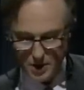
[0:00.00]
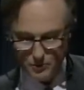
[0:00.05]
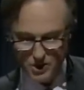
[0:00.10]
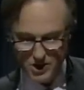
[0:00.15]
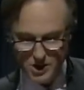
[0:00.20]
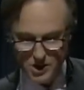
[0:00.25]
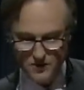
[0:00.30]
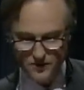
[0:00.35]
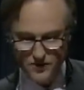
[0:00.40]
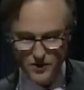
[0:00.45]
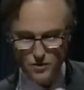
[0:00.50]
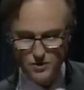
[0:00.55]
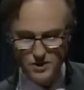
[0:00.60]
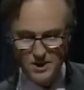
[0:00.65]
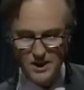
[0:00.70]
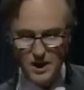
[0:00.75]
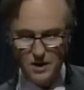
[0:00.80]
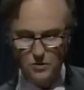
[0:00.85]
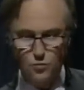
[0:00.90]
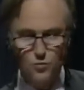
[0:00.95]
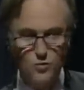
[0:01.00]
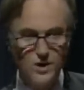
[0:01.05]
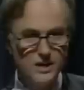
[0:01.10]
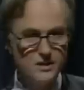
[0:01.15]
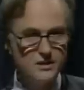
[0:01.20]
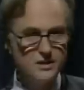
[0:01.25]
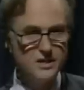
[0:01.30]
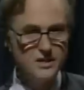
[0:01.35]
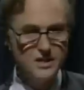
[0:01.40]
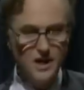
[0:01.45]
but his views sound
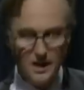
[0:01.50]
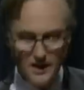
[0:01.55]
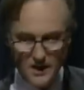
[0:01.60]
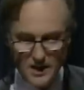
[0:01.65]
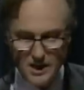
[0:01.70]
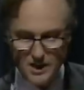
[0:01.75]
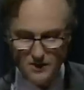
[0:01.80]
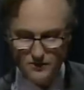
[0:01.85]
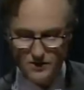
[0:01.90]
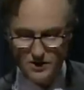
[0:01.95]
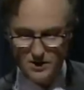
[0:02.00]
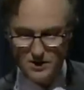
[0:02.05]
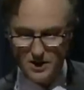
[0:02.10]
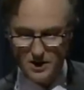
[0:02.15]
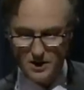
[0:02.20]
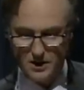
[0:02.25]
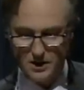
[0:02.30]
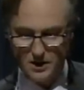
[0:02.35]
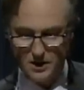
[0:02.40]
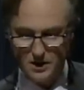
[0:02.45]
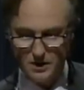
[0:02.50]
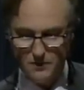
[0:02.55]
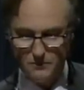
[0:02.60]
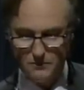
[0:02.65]
weirdly naive today.